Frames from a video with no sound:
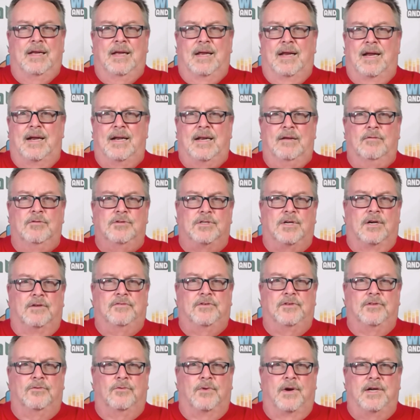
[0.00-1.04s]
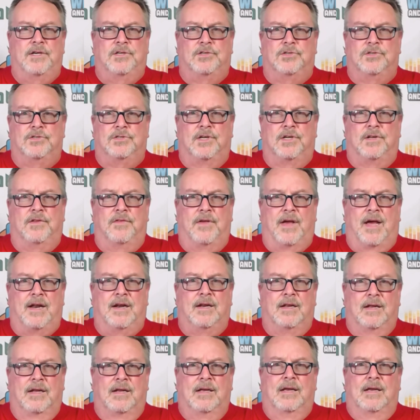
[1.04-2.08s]
and he was off to the races. And
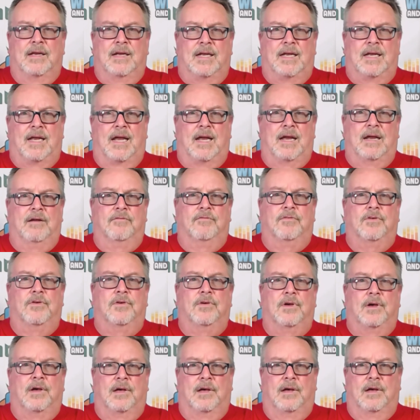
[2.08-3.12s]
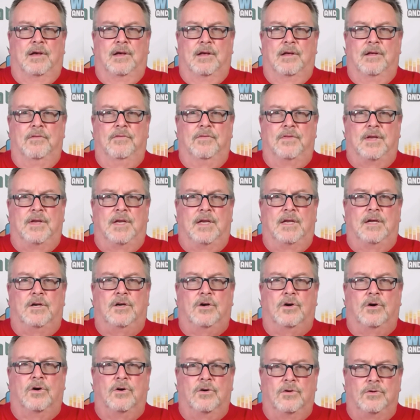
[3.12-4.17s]
that gave the
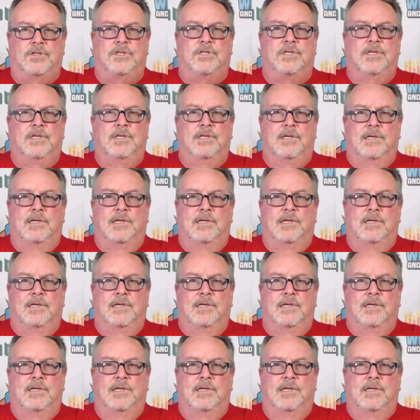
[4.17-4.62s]
Colts